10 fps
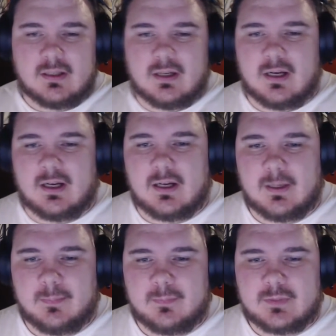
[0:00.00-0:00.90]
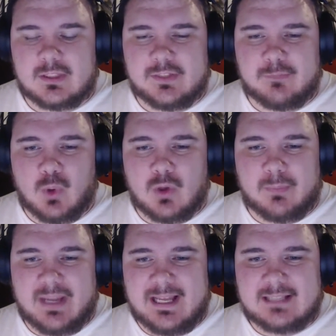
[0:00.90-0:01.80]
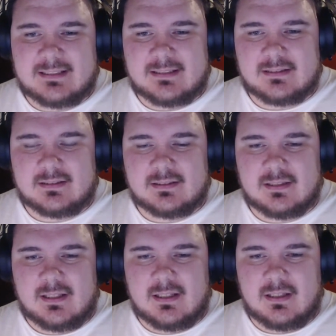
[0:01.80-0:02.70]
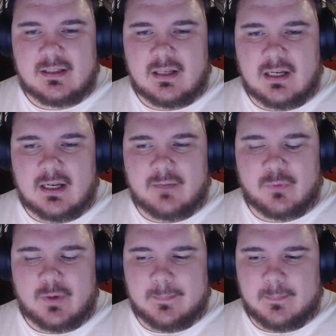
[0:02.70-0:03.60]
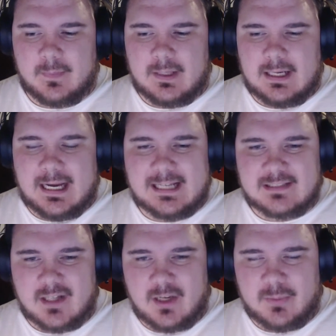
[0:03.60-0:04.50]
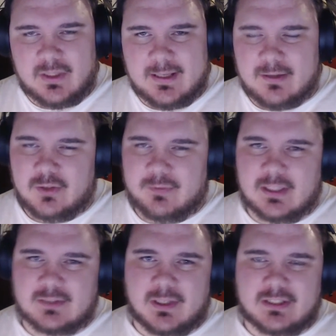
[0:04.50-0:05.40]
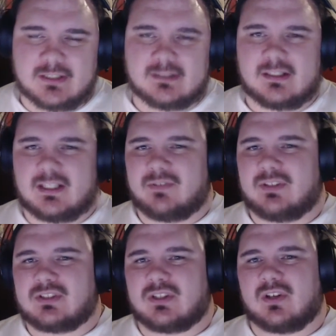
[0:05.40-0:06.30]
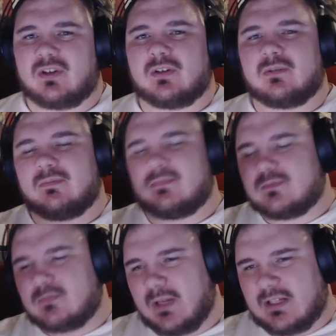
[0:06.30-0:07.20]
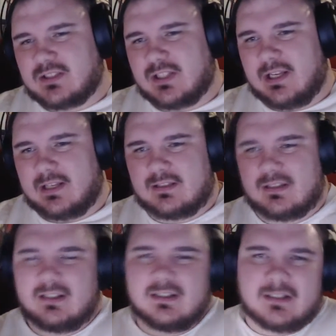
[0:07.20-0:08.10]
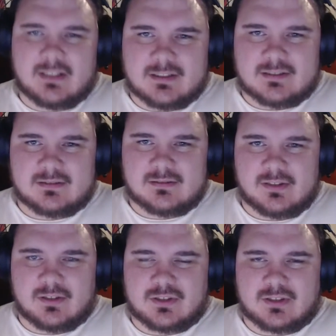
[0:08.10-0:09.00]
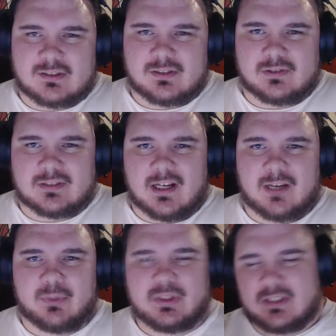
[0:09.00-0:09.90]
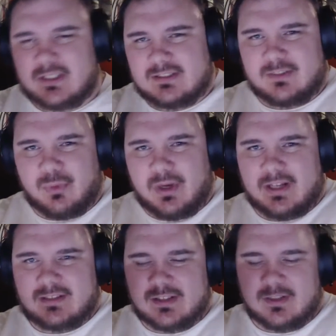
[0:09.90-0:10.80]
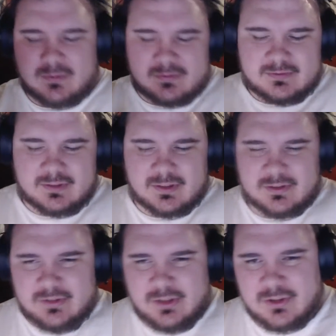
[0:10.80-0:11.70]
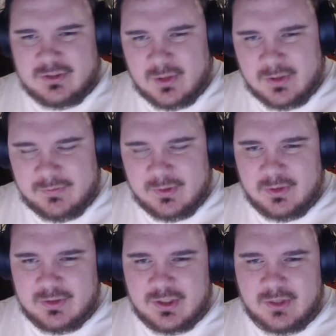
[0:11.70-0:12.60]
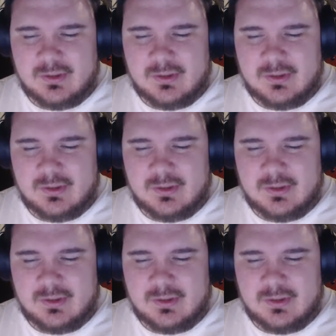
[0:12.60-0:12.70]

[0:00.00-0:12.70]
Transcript: um, the Liv Moore pet uh, from iZombie. I don't know if you guys watch it. It's a TV show about a chick. It's you know turns into a zombie. She eats the brains. You know you know you know the story if you know the show.